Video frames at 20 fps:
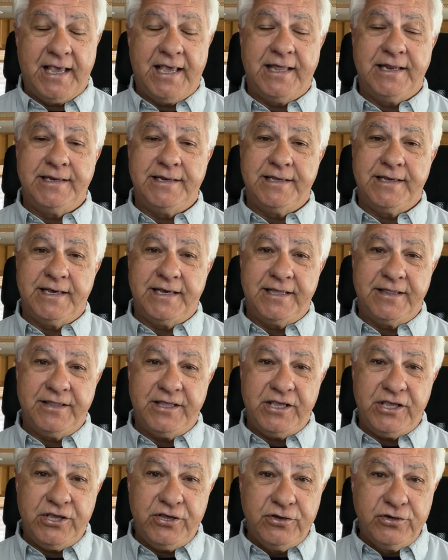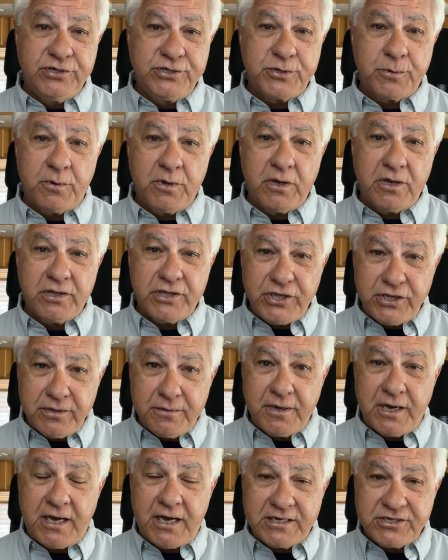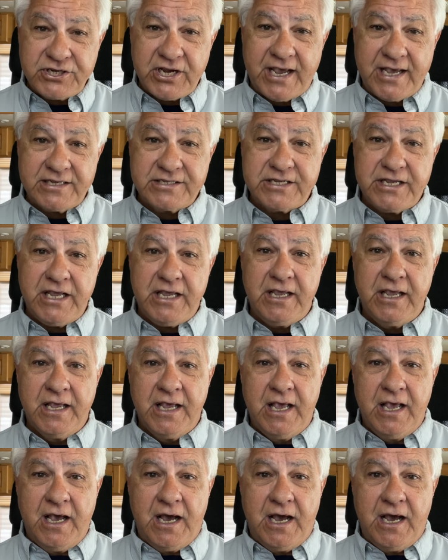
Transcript: and uh, the usual uh, chassis